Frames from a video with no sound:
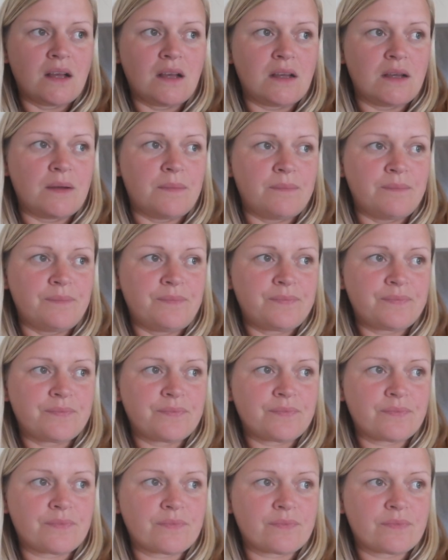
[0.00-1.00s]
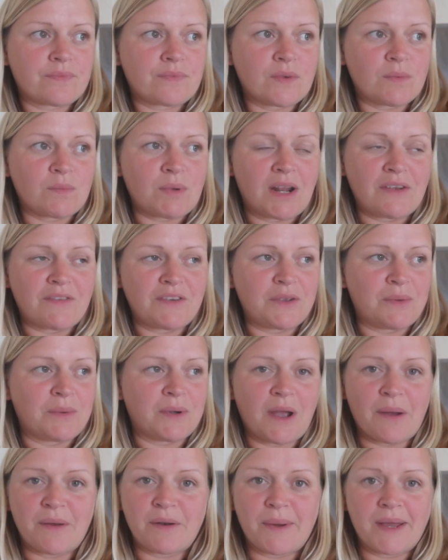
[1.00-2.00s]
whenever you
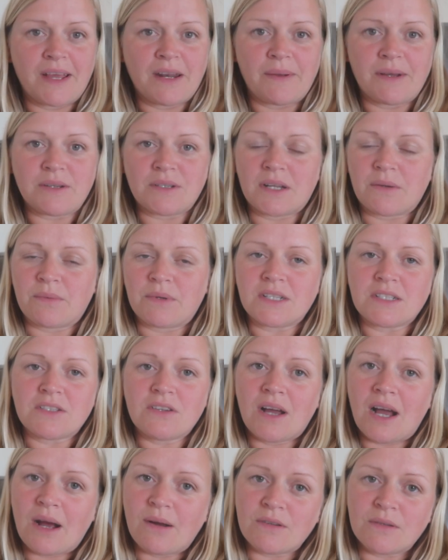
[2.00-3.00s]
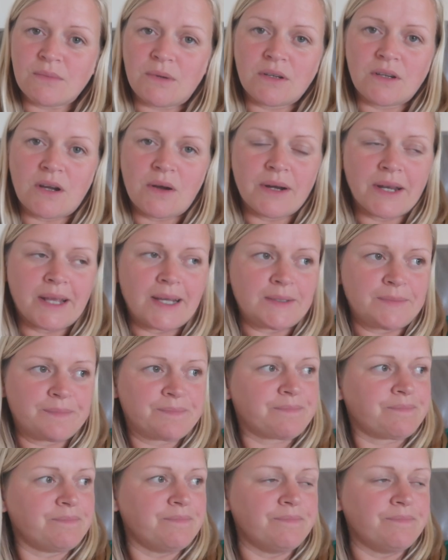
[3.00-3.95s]
were going away anyway, it's like, well, it's not out of Mongolia,